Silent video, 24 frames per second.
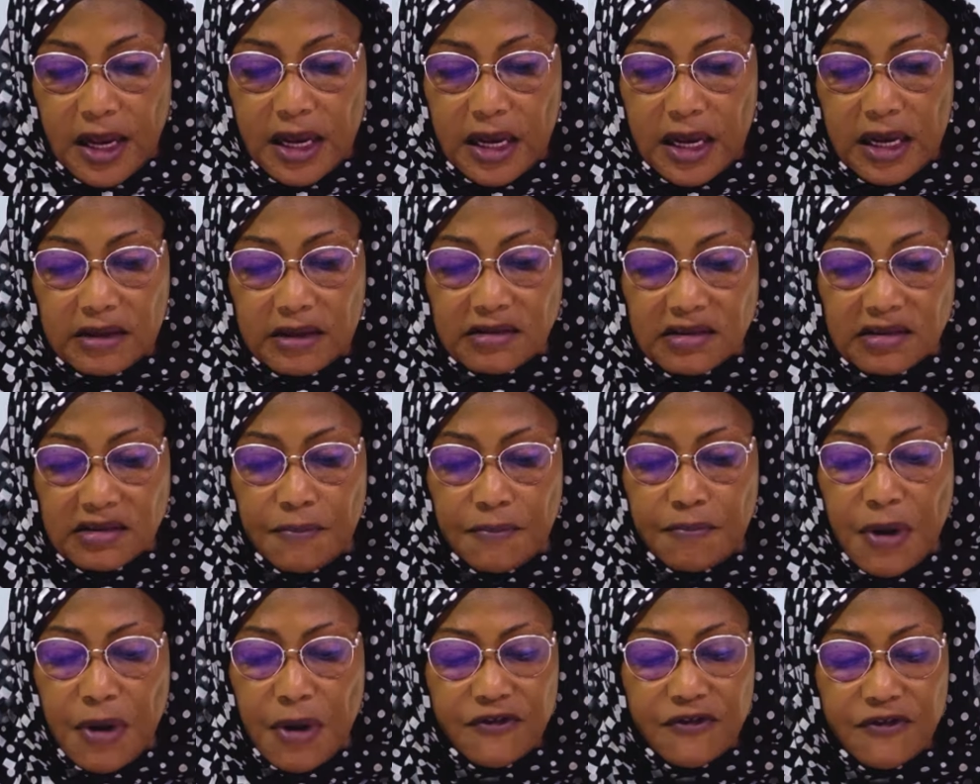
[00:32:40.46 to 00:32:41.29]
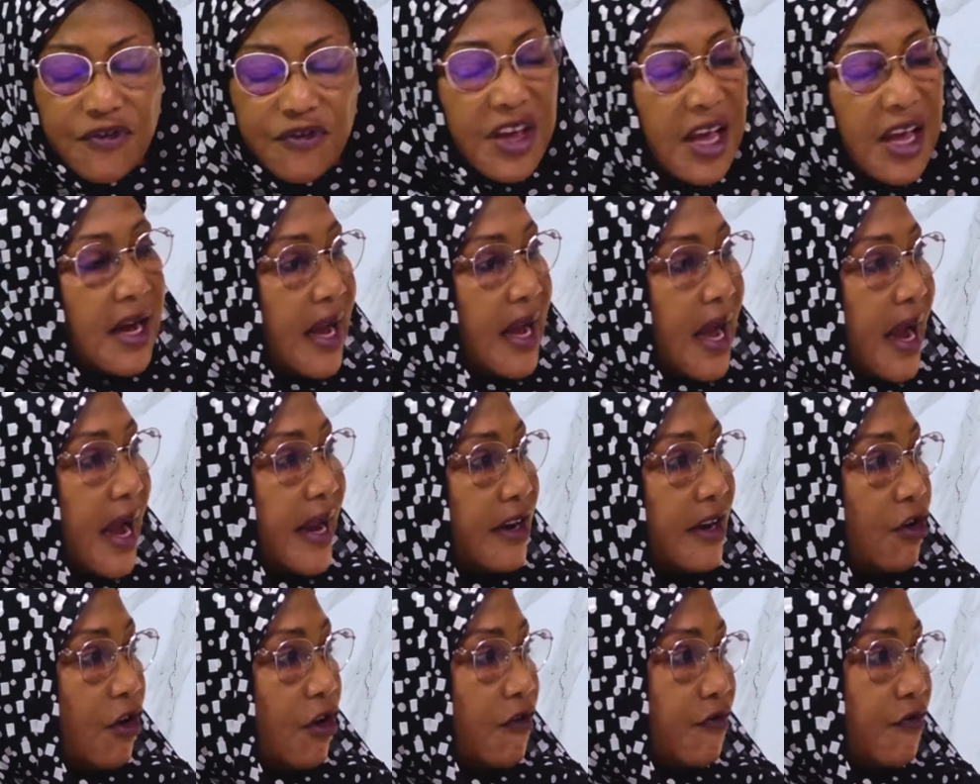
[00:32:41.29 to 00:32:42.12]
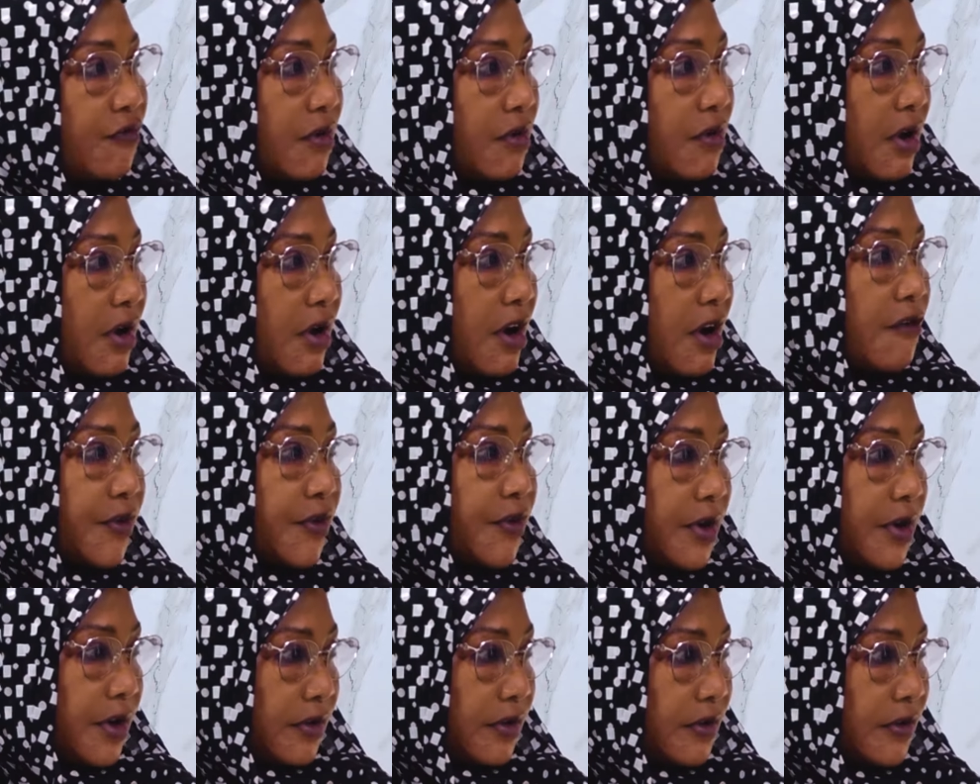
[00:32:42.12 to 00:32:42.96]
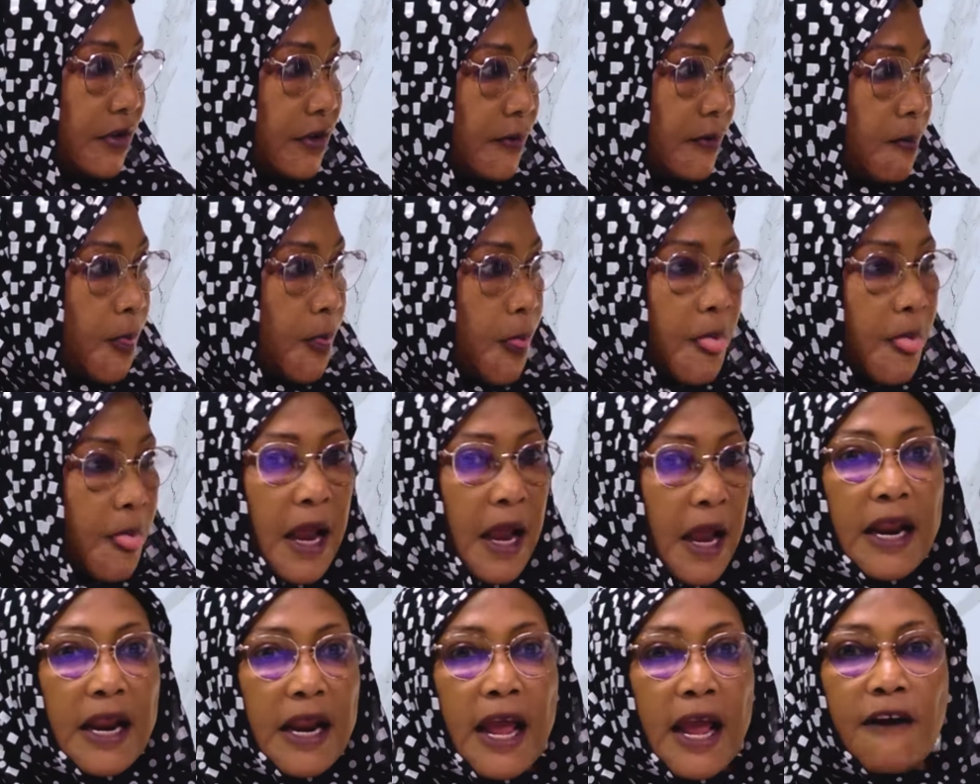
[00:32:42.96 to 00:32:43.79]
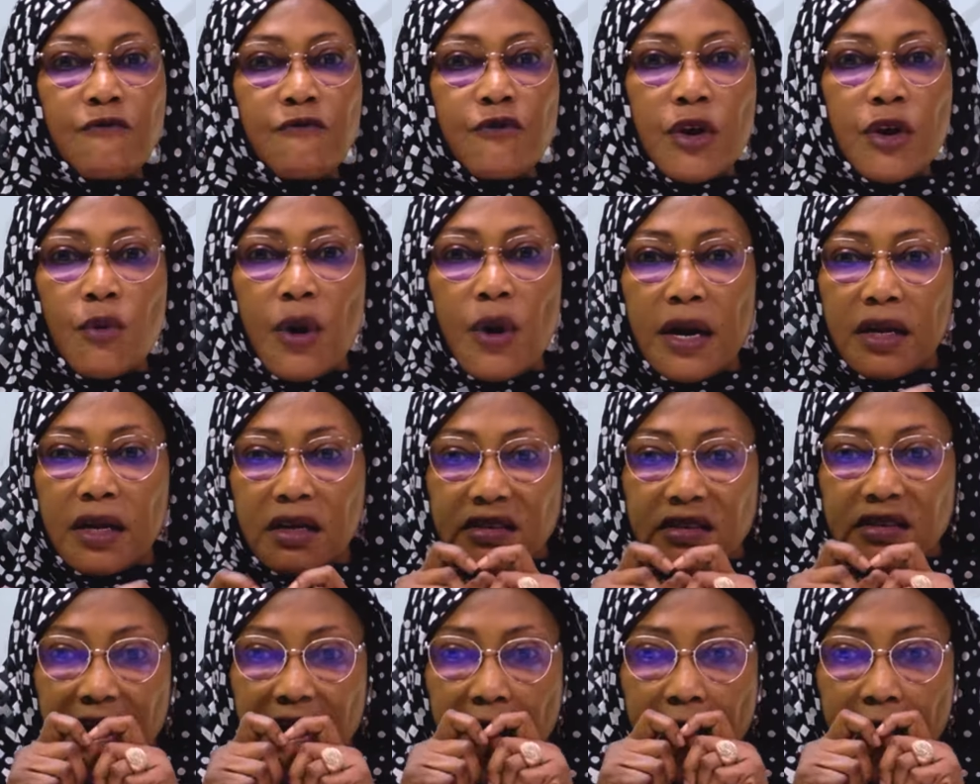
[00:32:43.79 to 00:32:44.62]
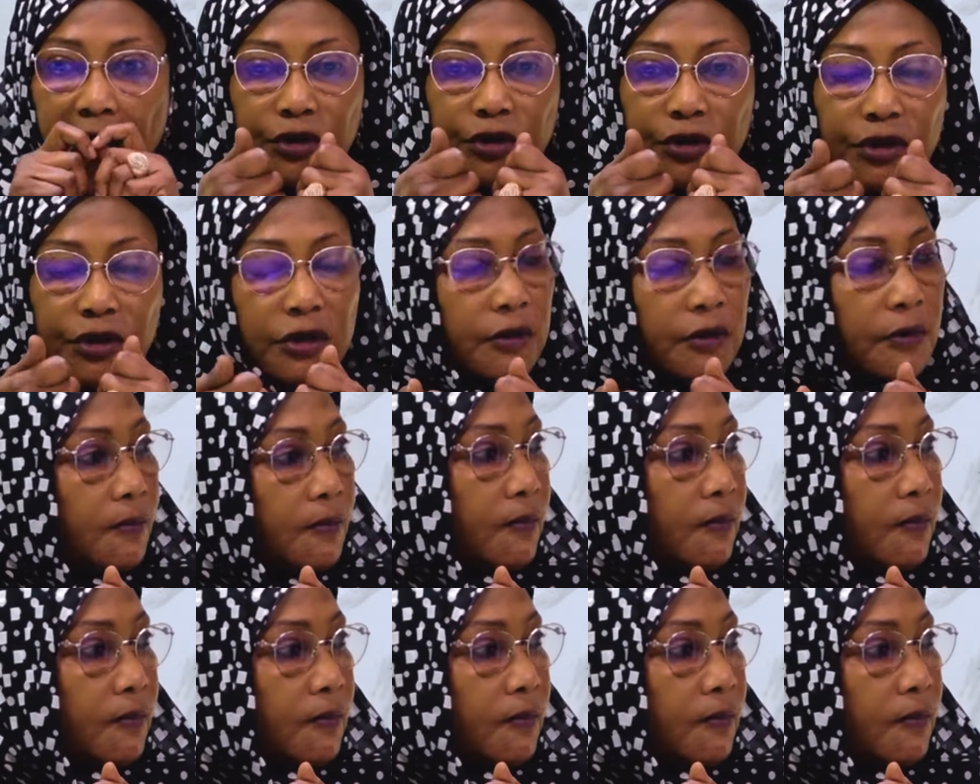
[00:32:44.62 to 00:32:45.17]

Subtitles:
is a mafia kind of governance, and everyone is cowed.